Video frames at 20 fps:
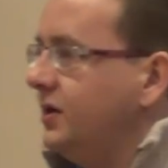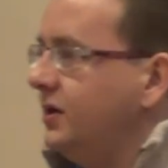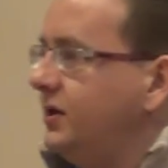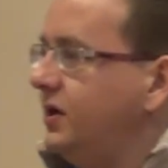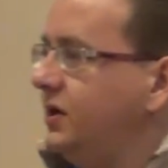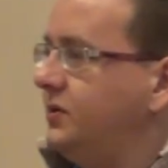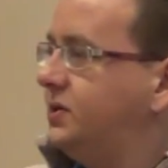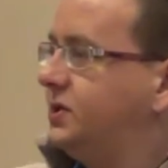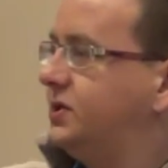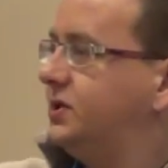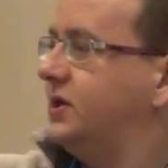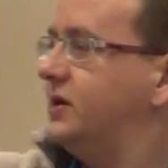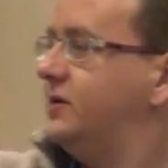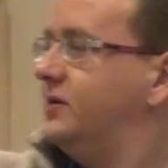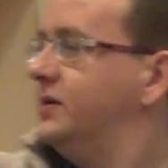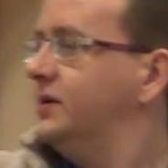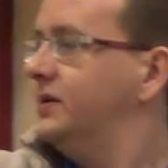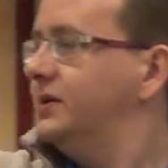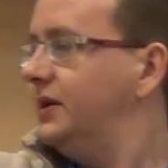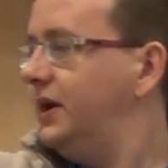used to,
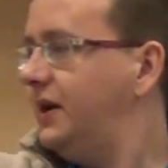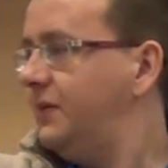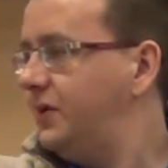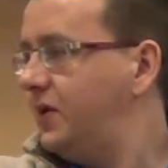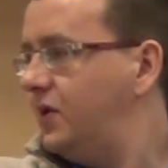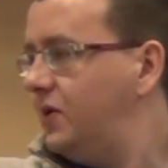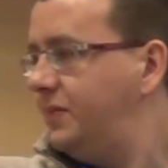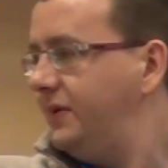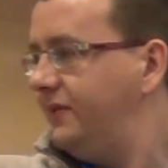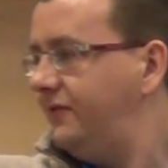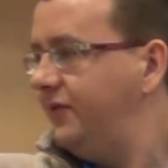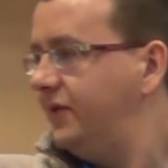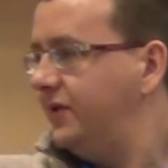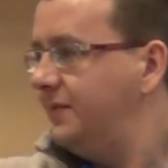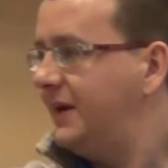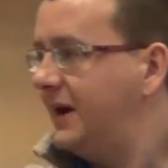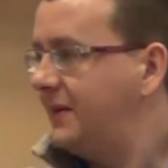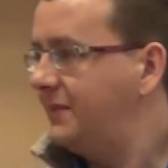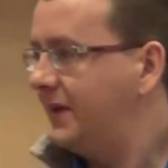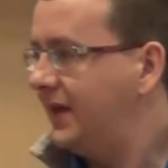can we go a bit further
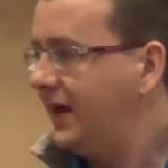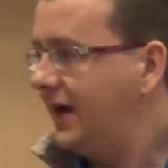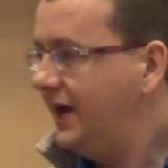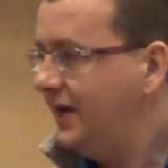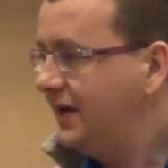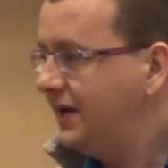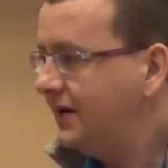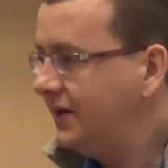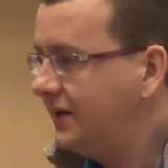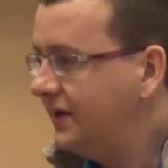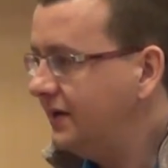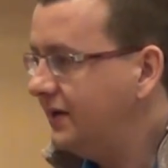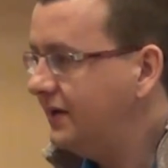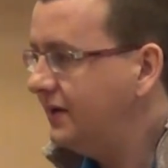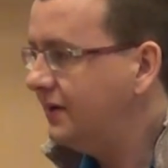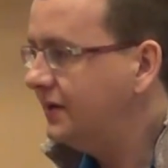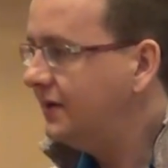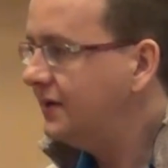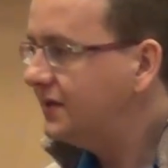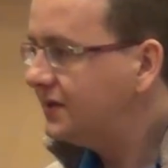back by there?
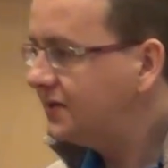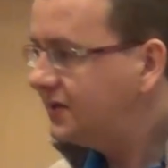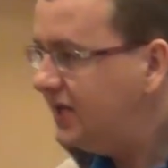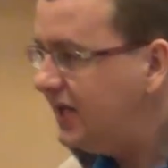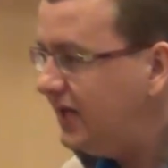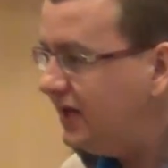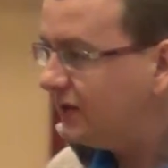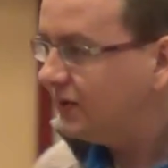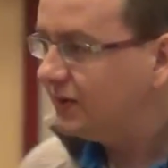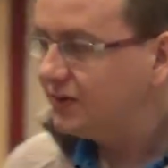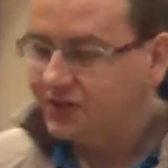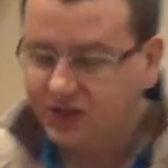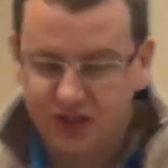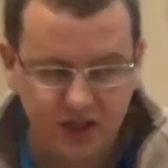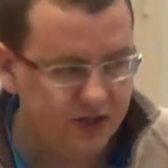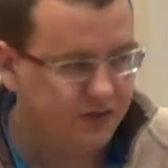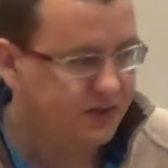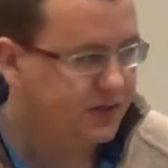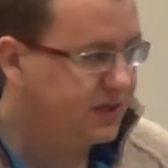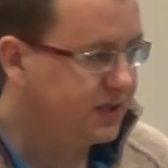Steal. She
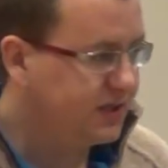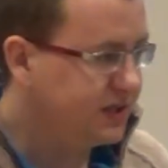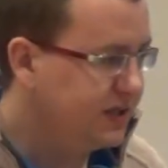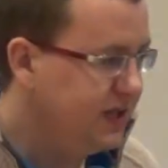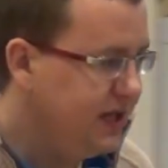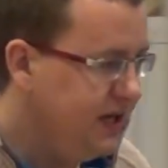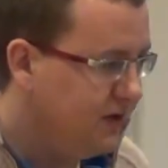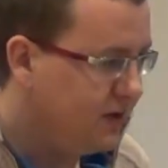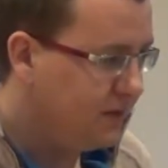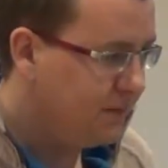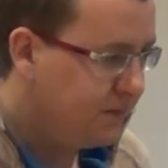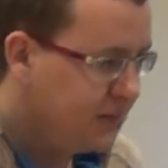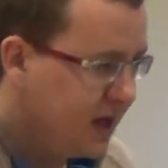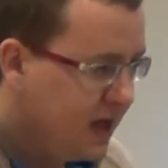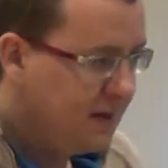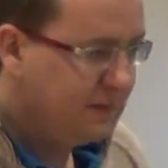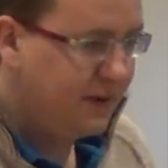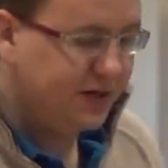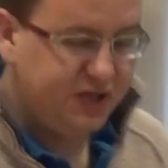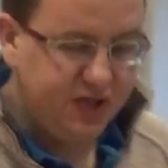used to steal.
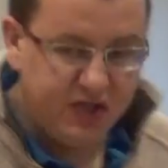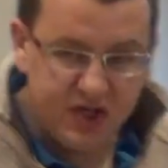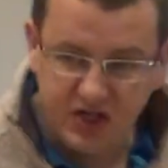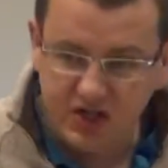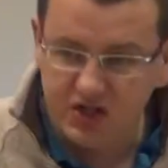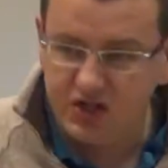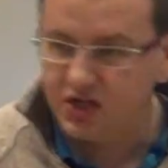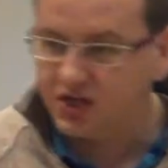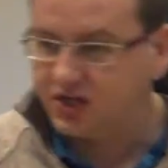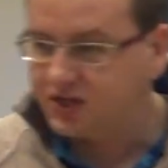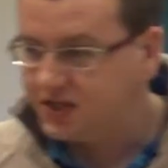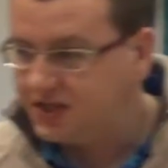But she didn't just